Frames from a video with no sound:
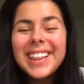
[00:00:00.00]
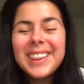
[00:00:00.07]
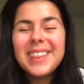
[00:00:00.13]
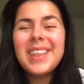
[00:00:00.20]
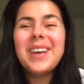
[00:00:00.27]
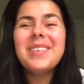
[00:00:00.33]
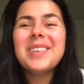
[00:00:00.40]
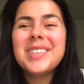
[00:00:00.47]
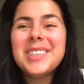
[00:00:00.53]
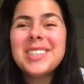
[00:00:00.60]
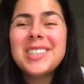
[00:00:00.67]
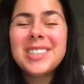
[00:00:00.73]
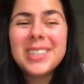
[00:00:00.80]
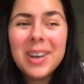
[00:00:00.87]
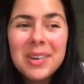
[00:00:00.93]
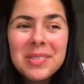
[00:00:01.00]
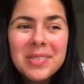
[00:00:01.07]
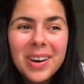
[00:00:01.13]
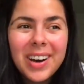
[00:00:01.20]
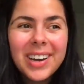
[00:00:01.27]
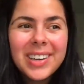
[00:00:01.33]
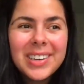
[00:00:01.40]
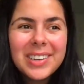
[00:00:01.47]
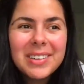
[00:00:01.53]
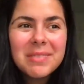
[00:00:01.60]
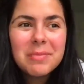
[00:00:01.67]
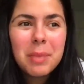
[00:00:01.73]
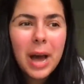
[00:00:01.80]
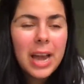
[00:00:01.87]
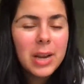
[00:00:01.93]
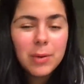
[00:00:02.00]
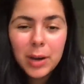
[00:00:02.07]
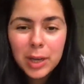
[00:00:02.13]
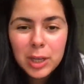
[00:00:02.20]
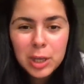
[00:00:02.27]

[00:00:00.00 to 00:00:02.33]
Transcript: they were just so fun. But anyway,